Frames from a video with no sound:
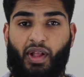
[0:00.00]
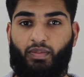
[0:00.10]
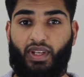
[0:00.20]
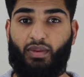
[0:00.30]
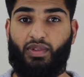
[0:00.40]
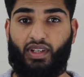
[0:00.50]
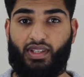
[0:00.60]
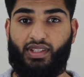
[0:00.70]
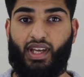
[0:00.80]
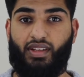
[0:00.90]
Being able to
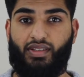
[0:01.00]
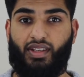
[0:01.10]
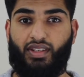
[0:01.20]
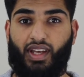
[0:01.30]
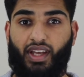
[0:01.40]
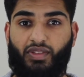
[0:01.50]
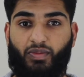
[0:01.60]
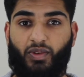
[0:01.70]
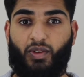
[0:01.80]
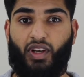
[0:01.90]
understand certain ayats
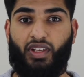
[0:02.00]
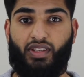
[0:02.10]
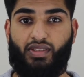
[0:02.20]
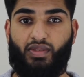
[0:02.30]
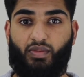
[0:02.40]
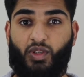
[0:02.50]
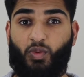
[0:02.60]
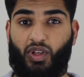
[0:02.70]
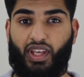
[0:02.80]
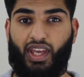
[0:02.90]
from the Quran, it's much
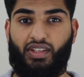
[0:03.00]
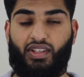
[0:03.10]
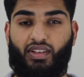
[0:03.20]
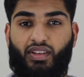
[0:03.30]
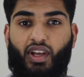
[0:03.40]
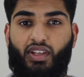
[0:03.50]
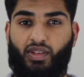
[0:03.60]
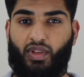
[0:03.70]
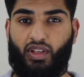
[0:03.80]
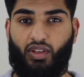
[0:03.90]
more engaging,
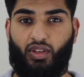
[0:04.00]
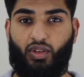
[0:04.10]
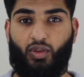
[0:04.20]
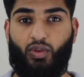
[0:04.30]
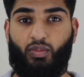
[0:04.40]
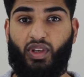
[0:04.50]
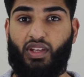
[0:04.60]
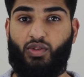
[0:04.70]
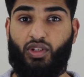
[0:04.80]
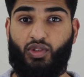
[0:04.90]
something you
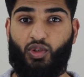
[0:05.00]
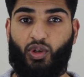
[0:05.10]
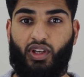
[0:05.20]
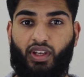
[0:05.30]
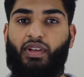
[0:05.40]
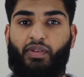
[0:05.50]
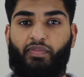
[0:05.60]
begin to enjoy.